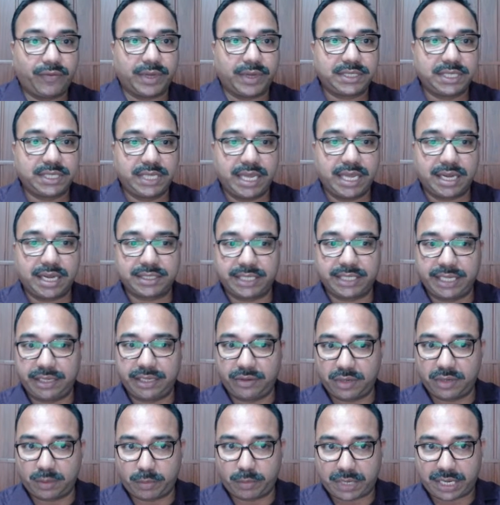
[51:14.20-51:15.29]
First they are
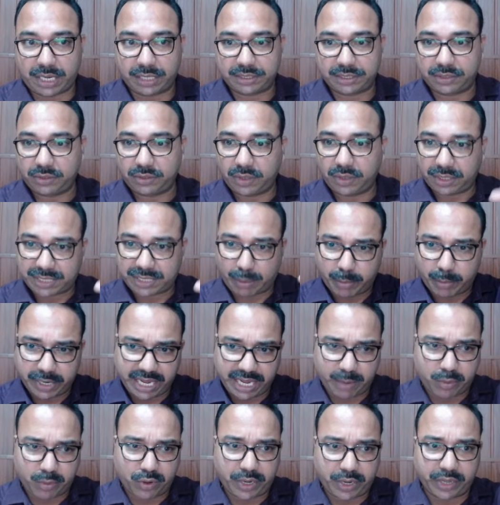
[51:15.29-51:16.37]
seeing your marks, your
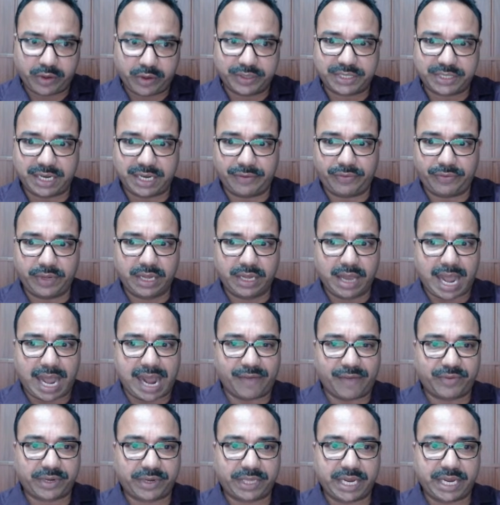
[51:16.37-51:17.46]
summary about yourself.
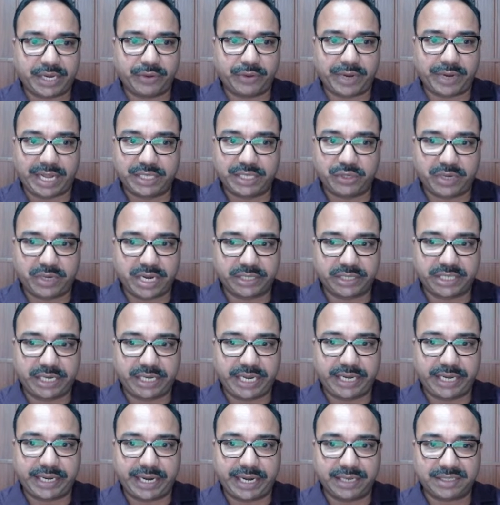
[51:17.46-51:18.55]
After that, your education
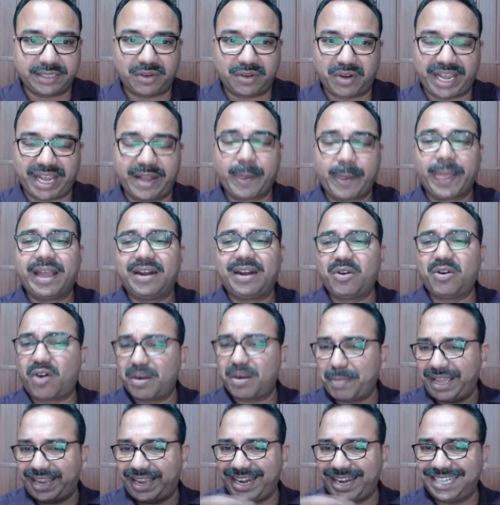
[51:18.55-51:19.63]
details. Okay,
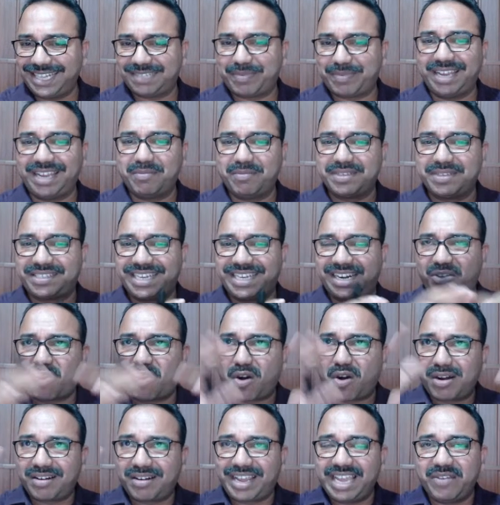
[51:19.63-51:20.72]
don't make any spelling mistake.
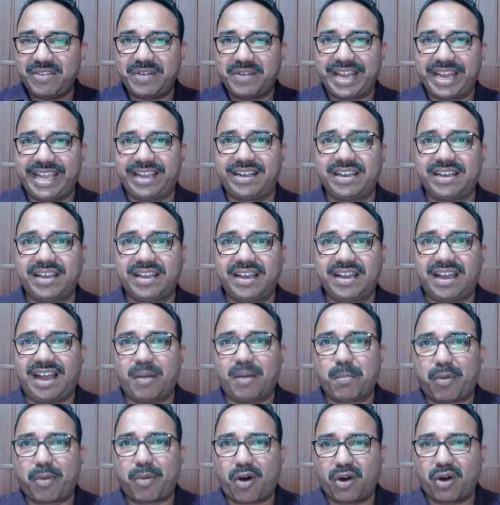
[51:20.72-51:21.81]
Don't give like
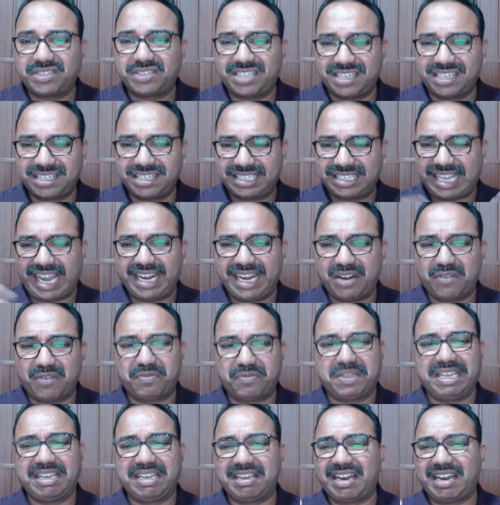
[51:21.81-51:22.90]
a boxers kind
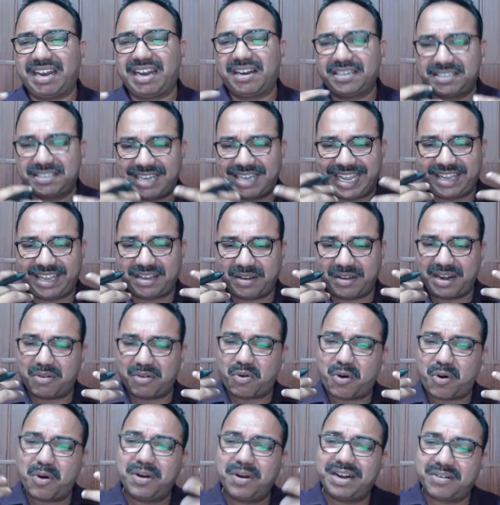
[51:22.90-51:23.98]
of thing. It's like an
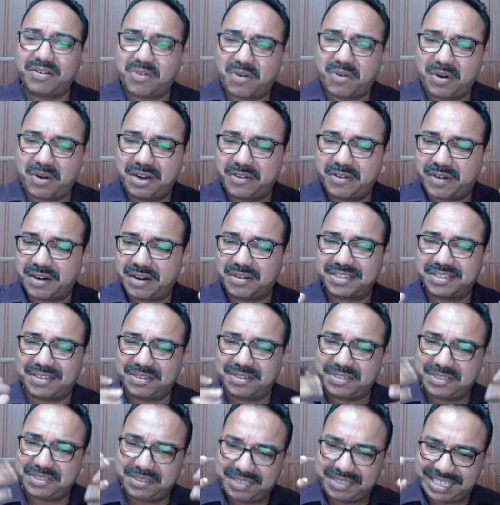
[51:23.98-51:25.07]
old one.
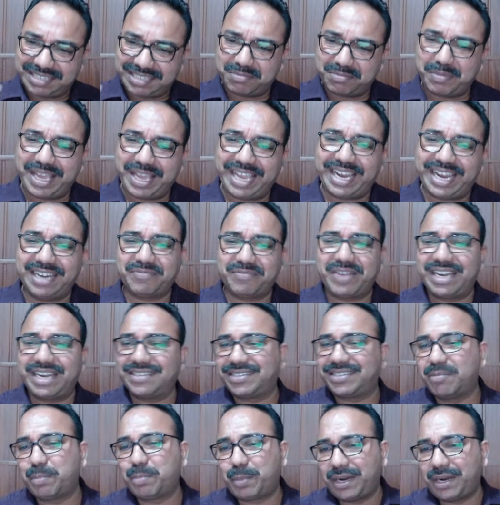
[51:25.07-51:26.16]
So just make it
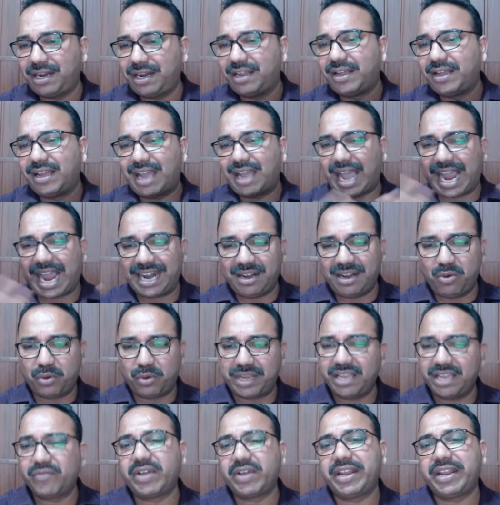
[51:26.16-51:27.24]
very simple and
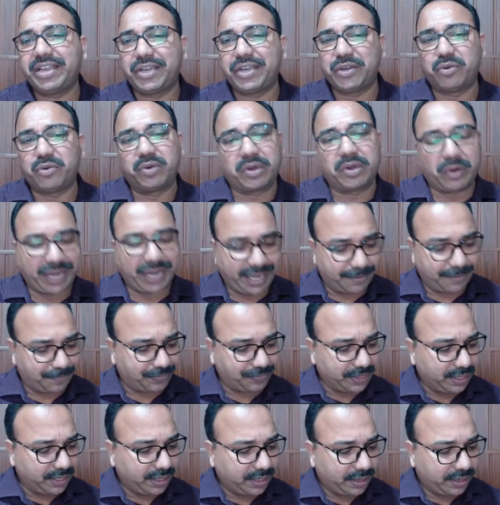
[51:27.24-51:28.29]
looking very cute. Okay,